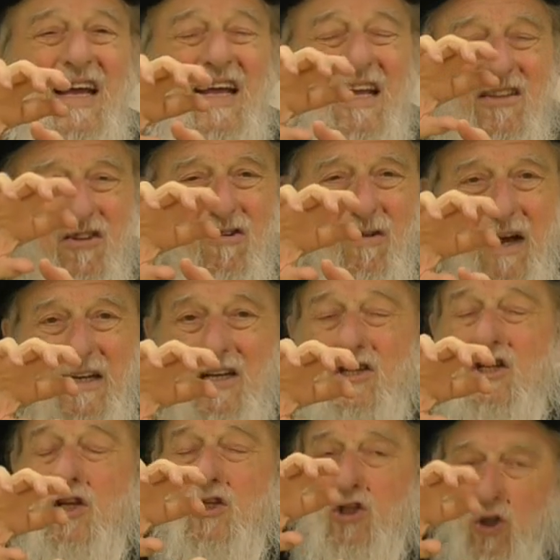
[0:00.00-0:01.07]

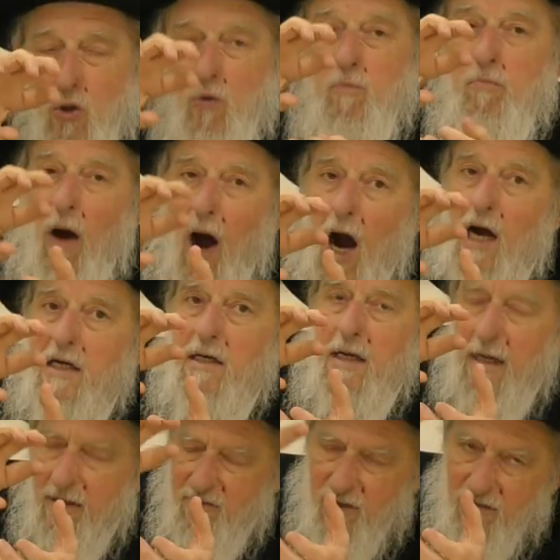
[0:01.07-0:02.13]
integrated two part
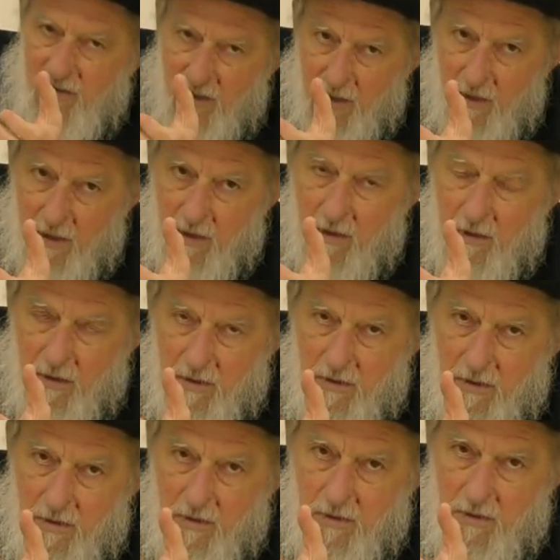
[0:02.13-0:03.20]
entity,
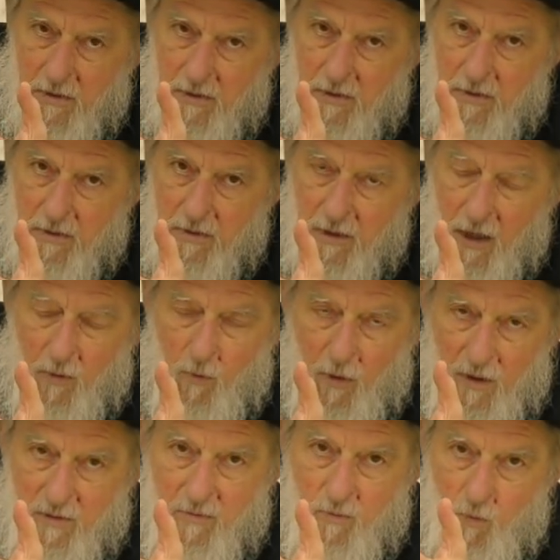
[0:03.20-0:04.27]
not a
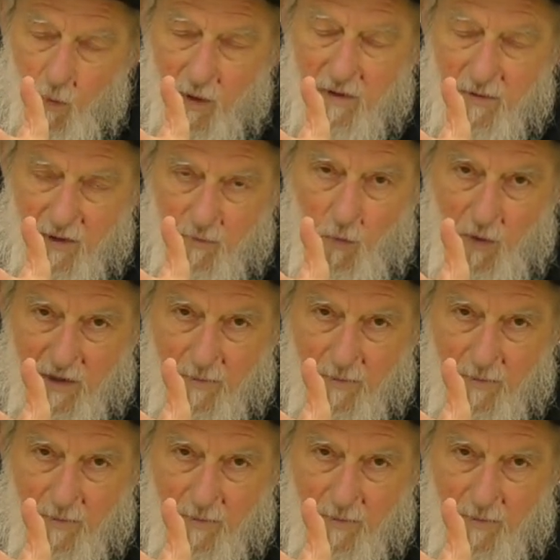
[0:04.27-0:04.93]
one, one, one